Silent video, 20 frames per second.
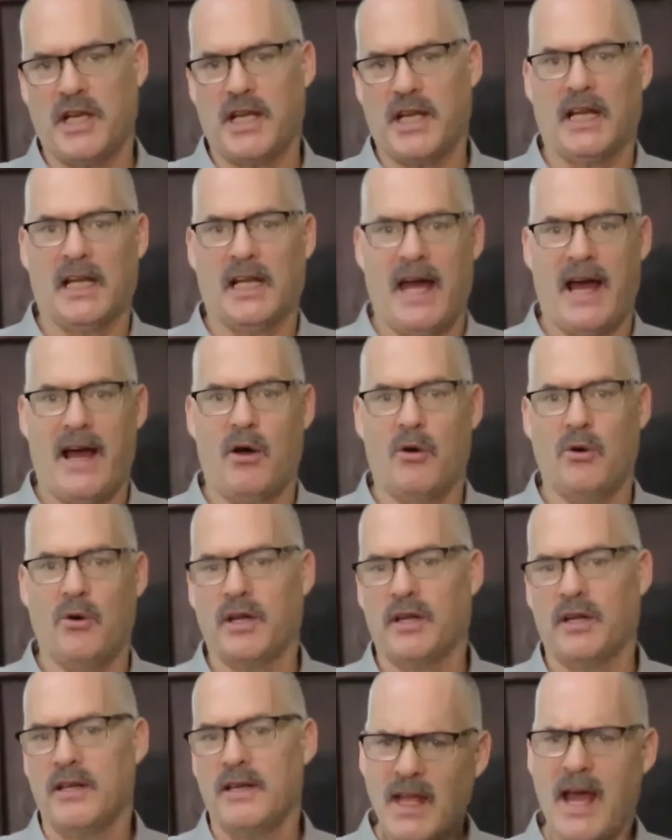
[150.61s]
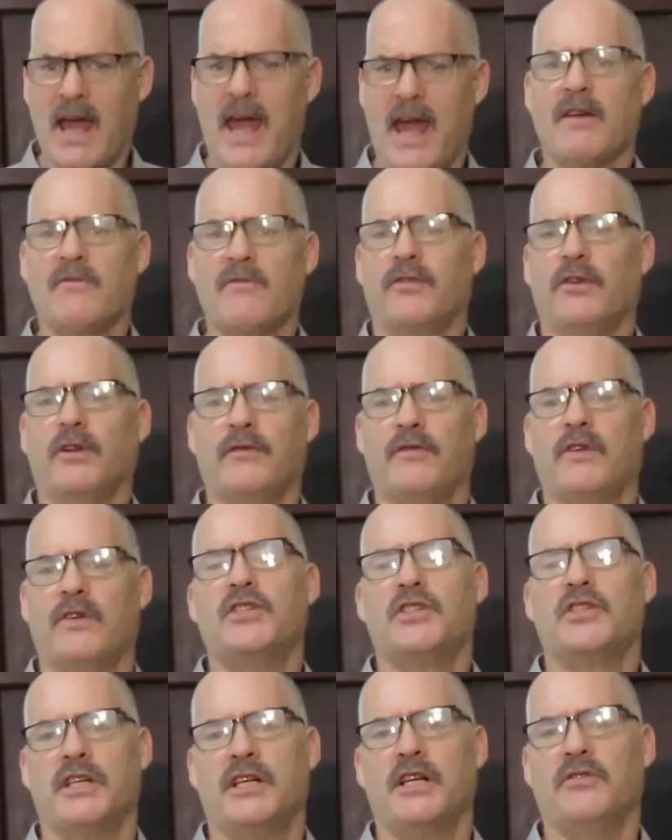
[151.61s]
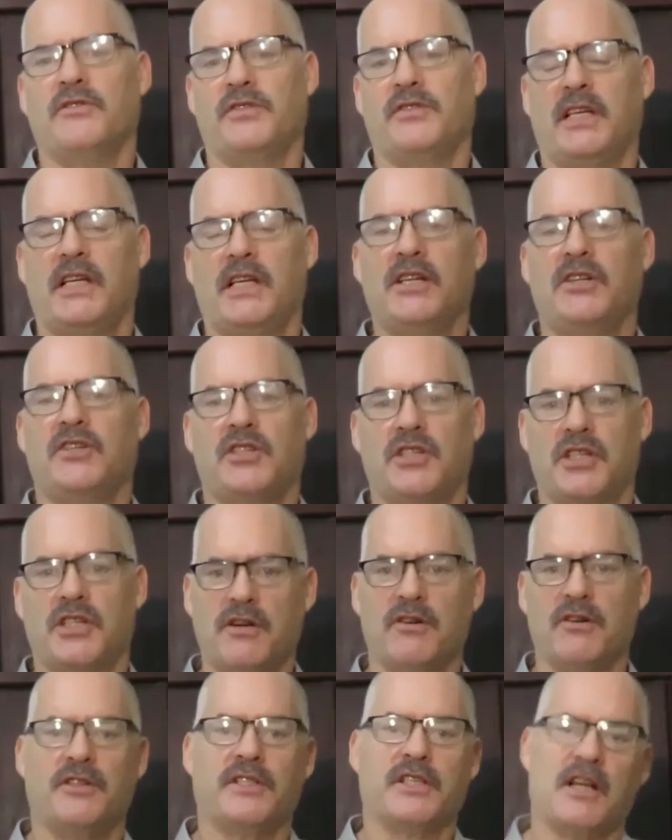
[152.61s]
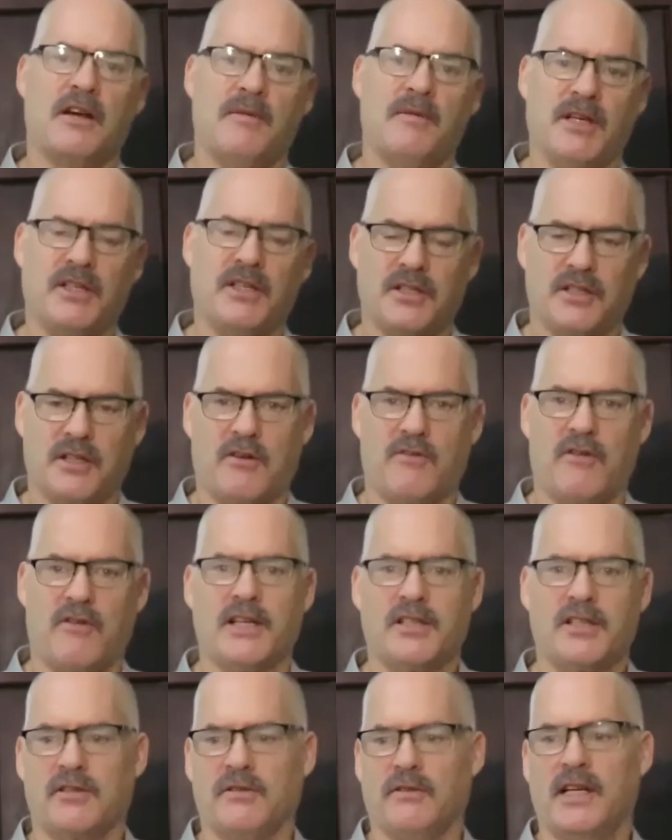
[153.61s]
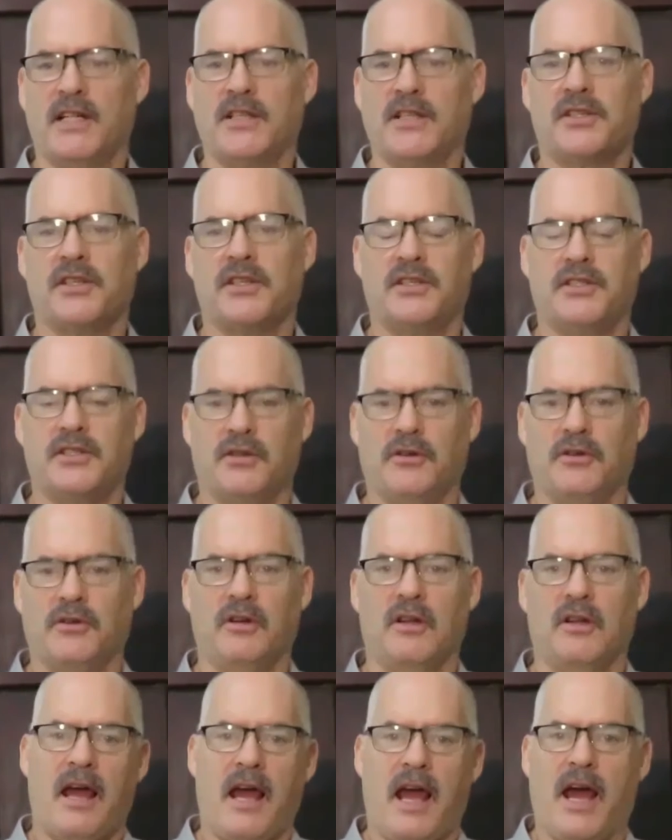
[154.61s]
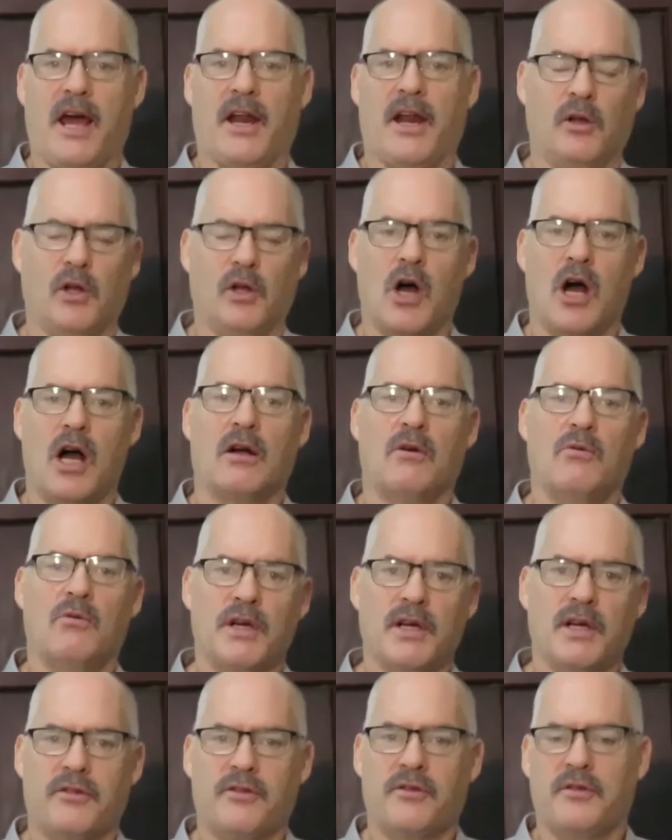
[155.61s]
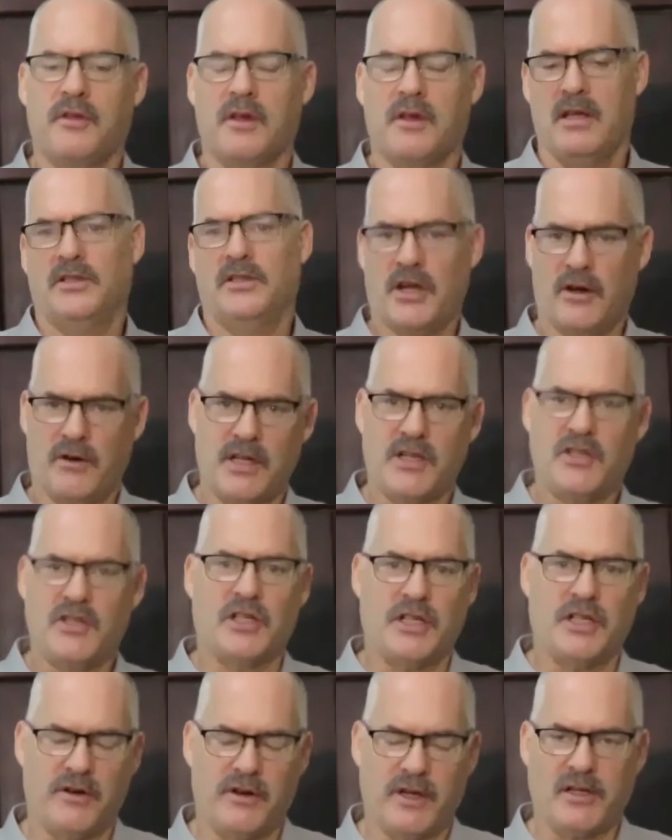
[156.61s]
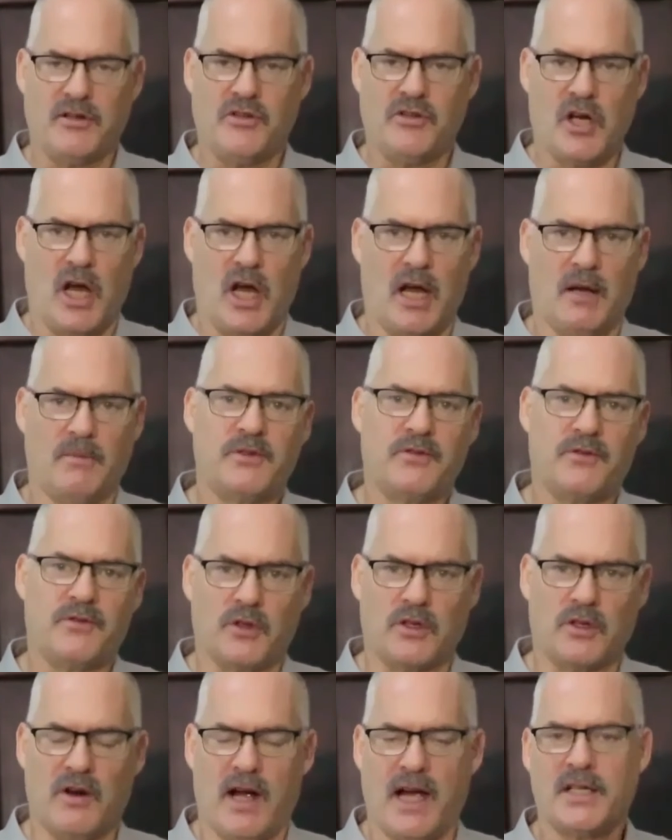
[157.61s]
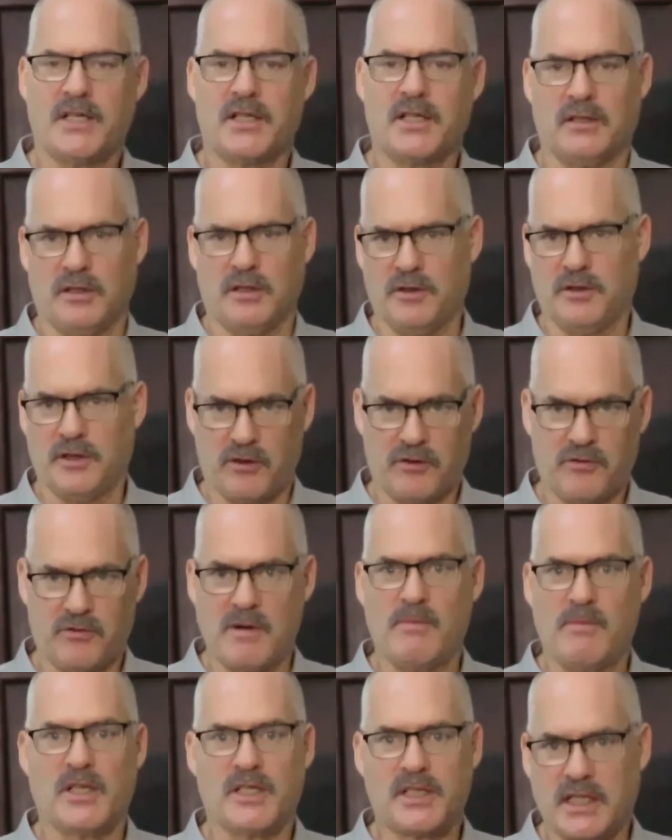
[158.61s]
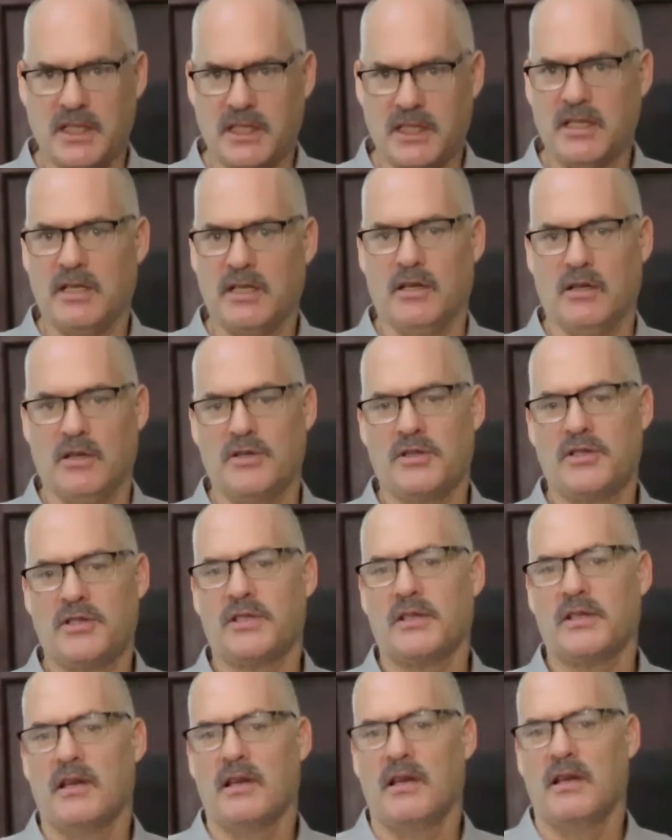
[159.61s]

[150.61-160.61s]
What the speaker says: and they allowed a handful of engineers each year to come into the Chrysler Institute. And along with their engineering jobs for Chrysler, the 3 Musketeers